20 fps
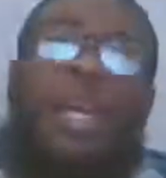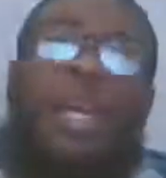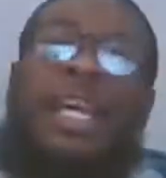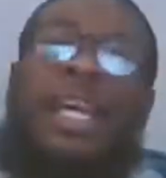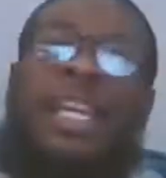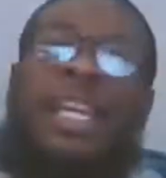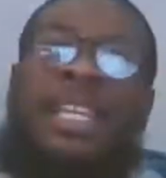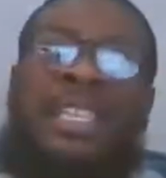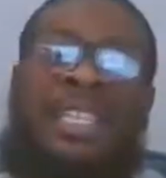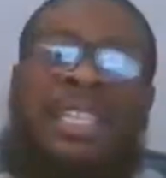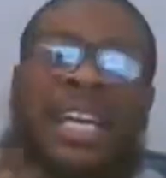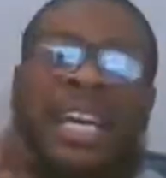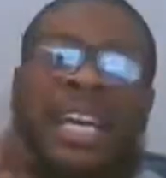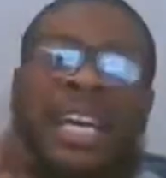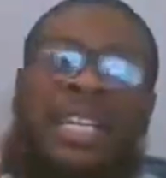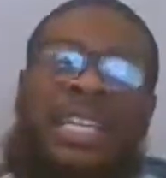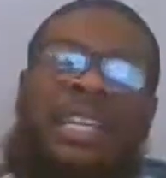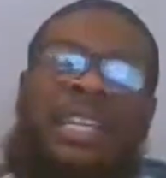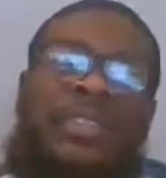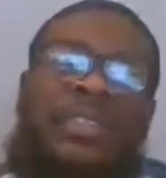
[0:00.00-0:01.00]
He's knocked
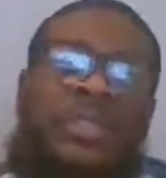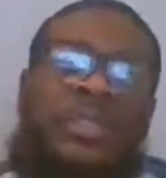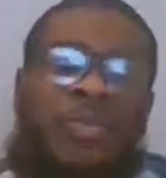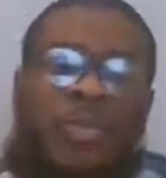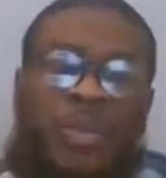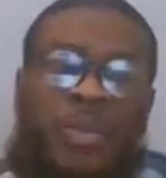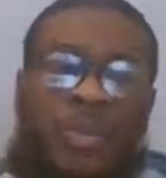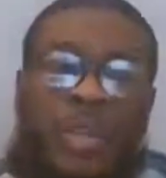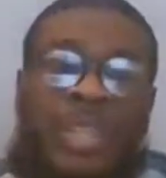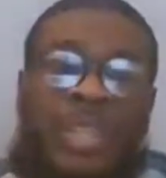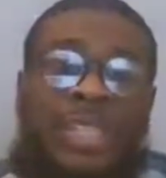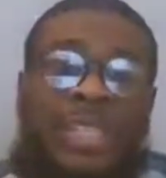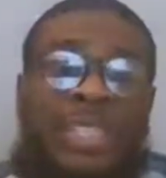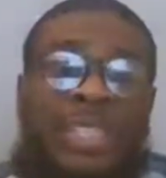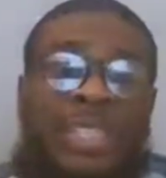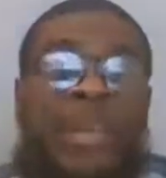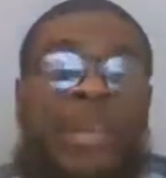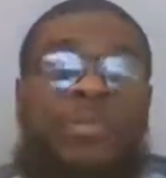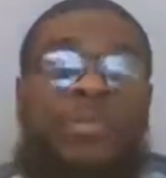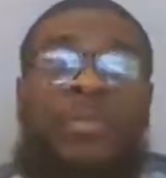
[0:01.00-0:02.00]
down some threes, set
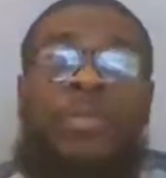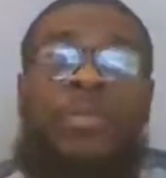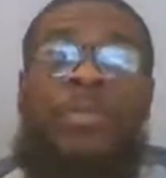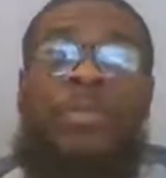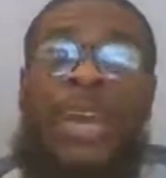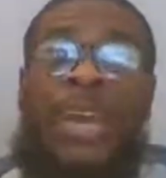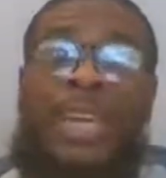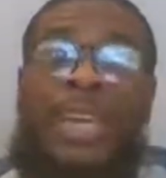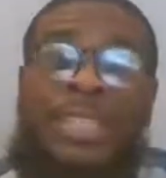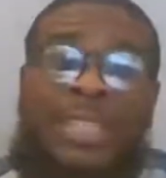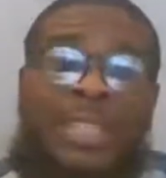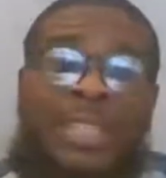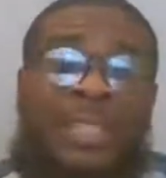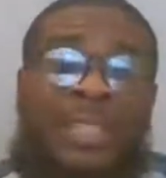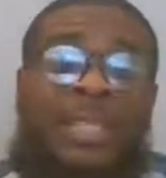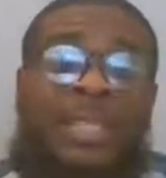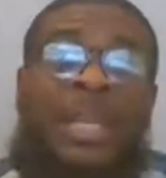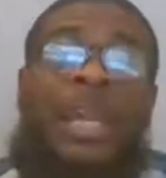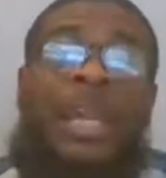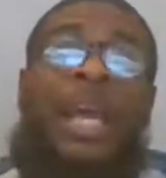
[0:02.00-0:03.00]
up some baskets
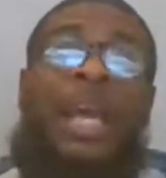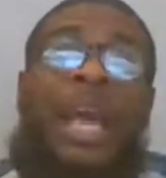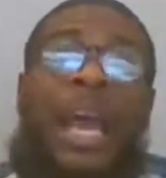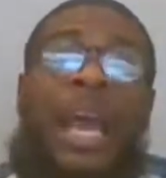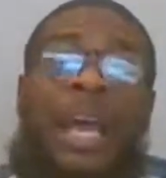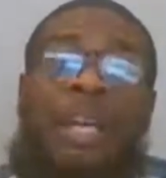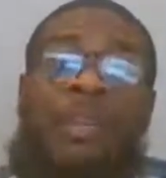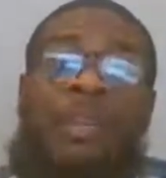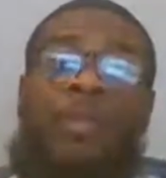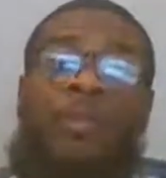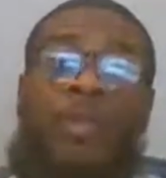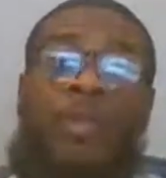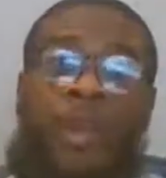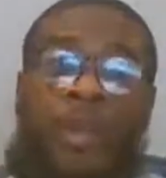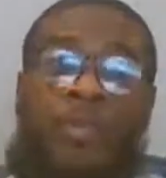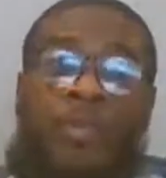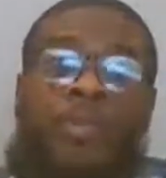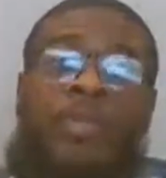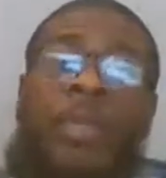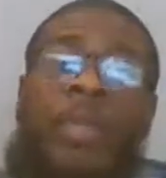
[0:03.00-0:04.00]
at the
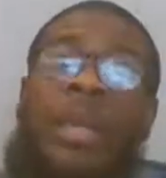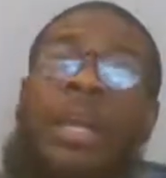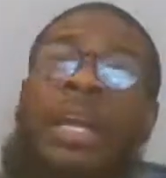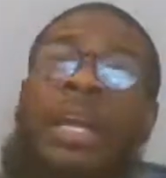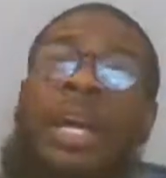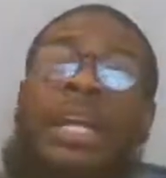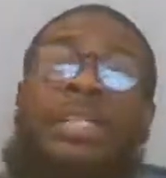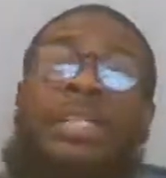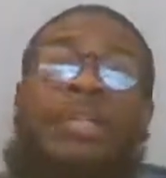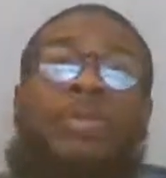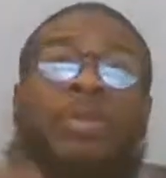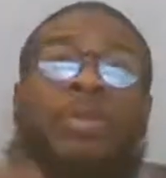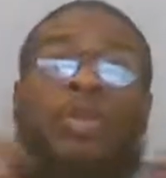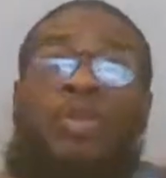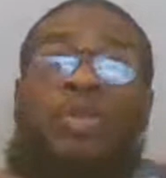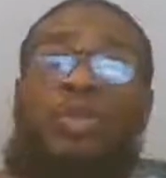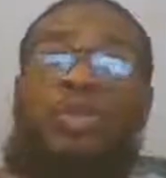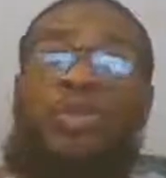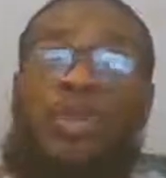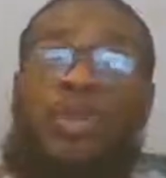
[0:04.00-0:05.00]
rim, got some
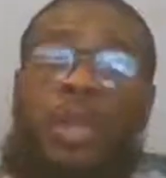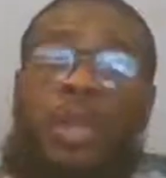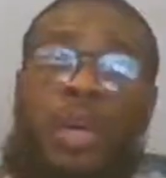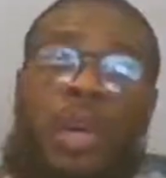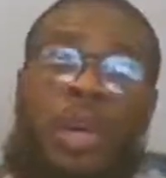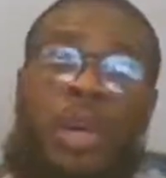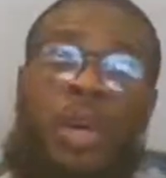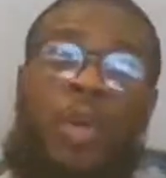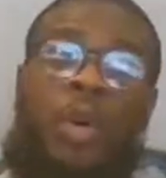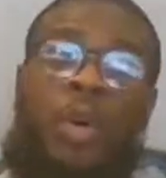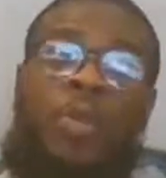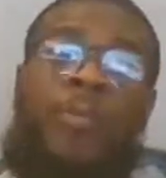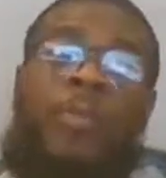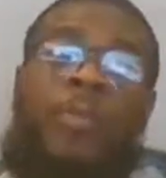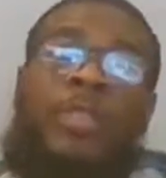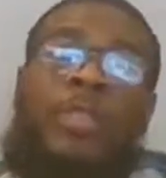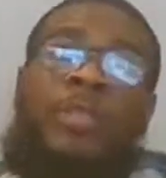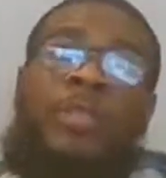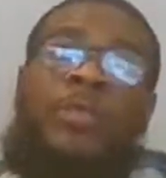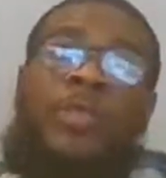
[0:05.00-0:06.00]
huge
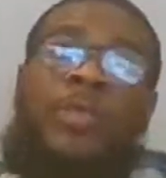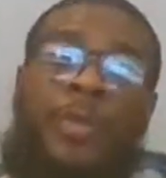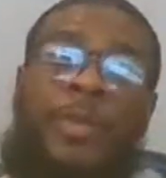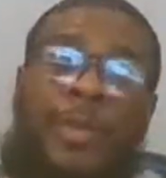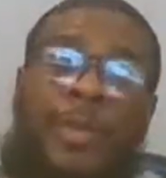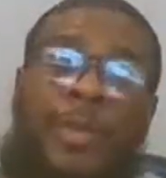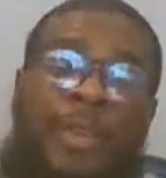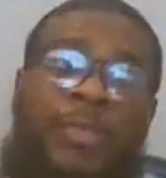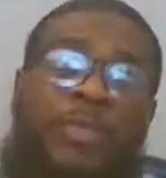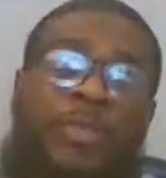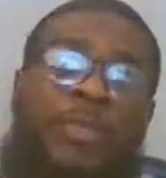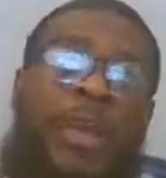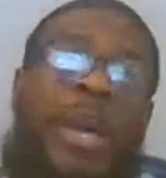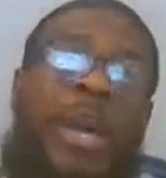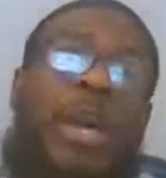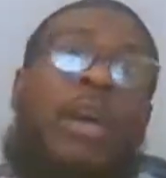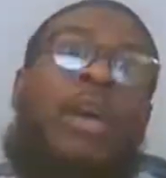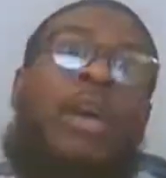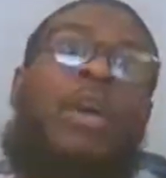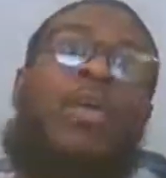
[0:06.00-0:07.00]
offensive rebounds
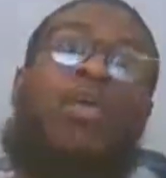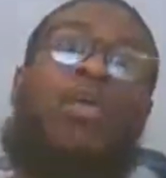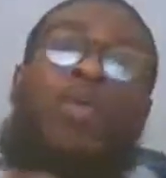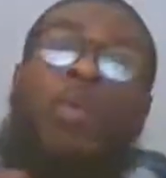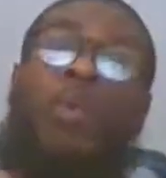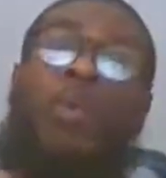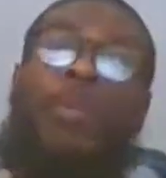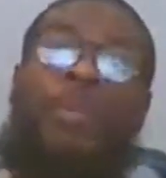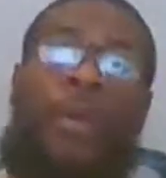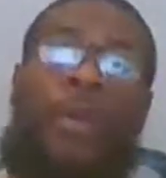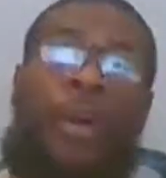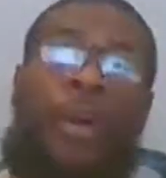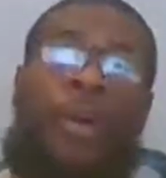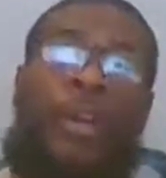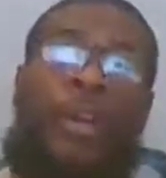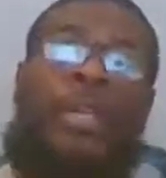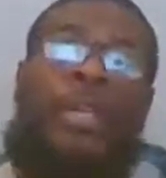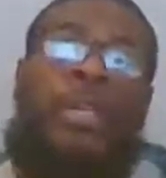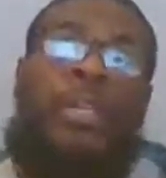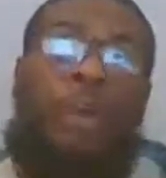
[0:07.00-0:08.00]
by Will
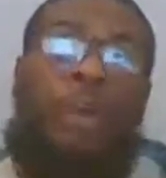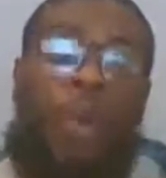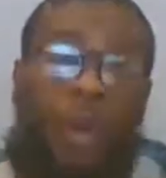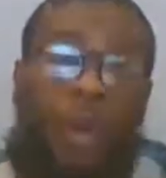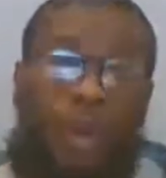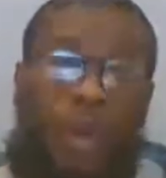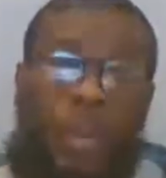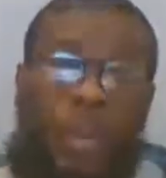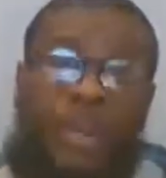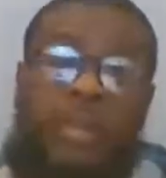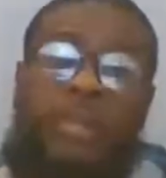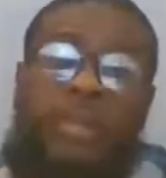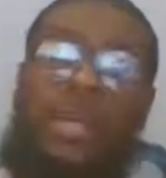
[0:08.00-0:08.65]
Barton and Gordon,